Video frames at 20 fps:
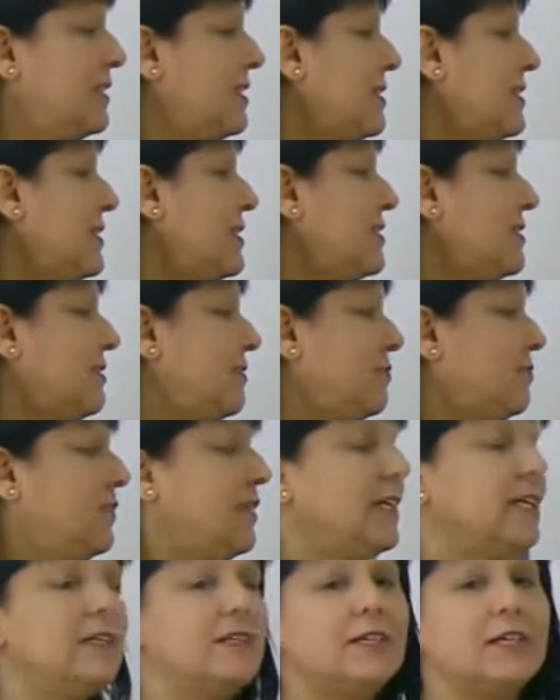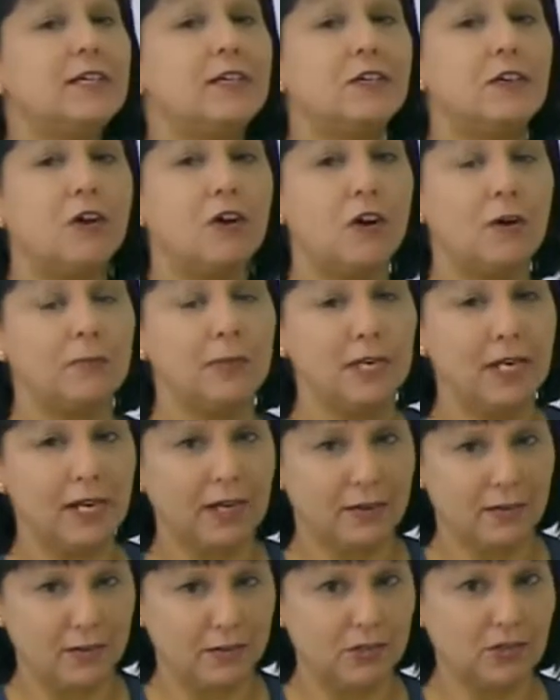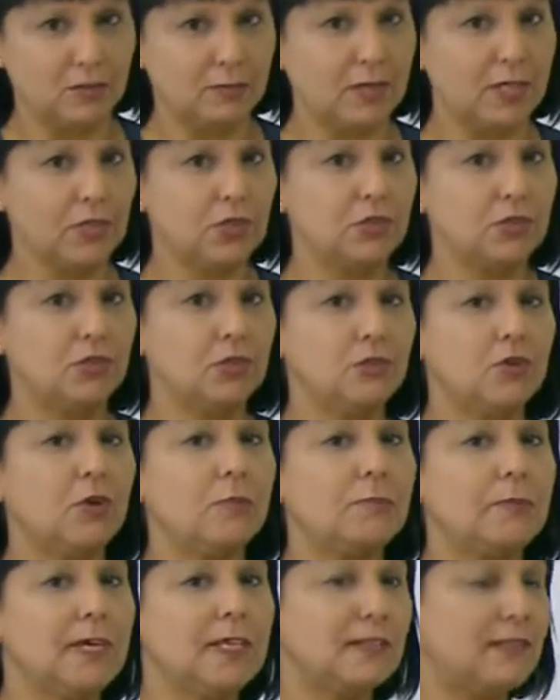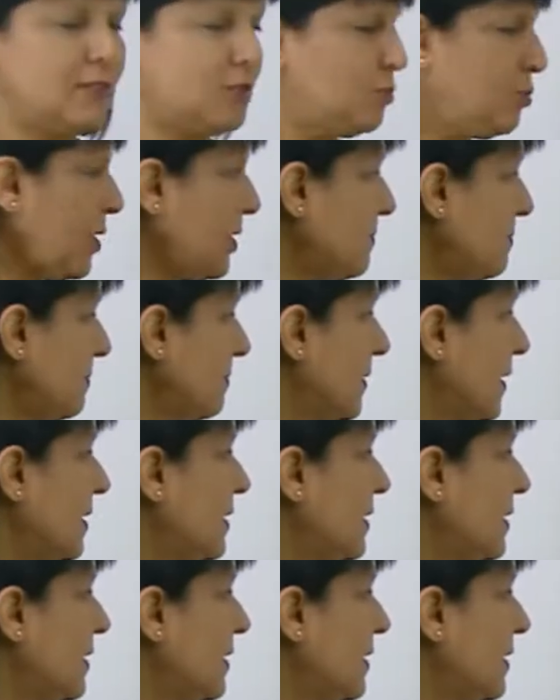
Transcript: This is a really common error. So make sure you don't make this one.